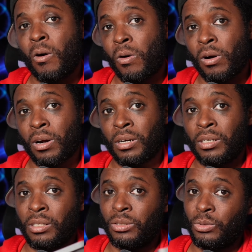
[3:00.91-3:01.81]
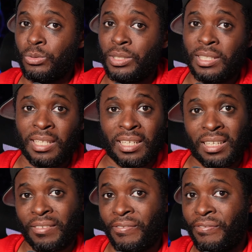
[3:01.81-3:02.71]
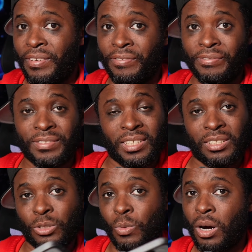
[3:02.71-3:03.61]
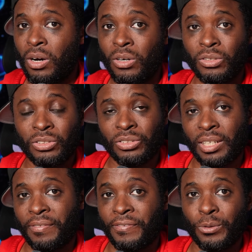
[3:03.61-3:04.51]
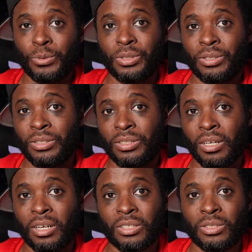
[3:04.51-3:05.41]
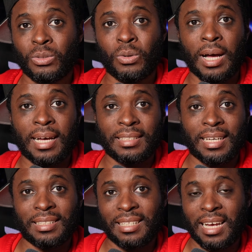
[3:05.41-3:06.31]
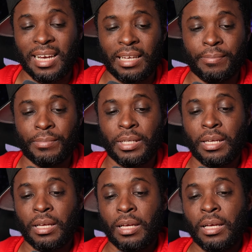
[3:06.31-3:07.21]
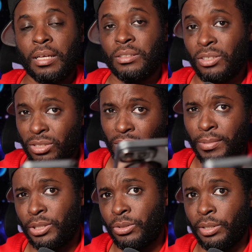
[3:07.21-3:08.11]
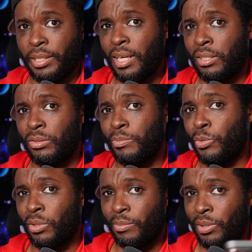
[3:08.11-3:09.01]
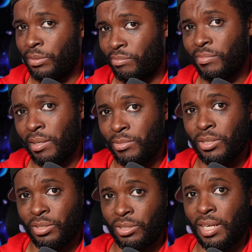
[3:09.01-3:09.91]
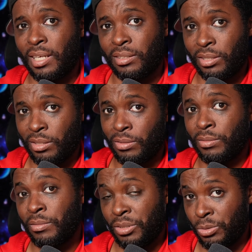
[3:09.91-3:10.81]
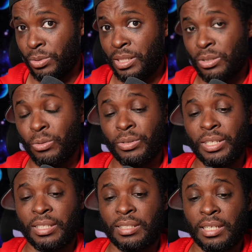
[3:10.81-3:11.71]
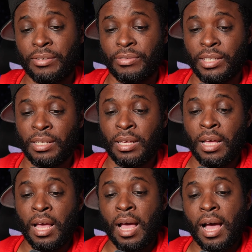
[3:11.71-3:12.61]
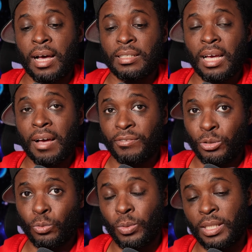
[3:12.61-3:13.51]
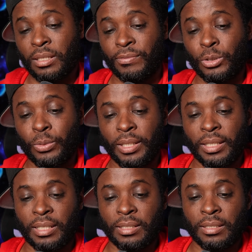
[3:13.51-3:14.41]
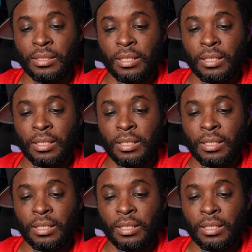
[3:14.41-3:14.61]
Or do say 50 to 100 photos or so at a time. Just to be sure. You can do more, but I'm just trying to, do this whole thing safely. And you have two ways of doing this.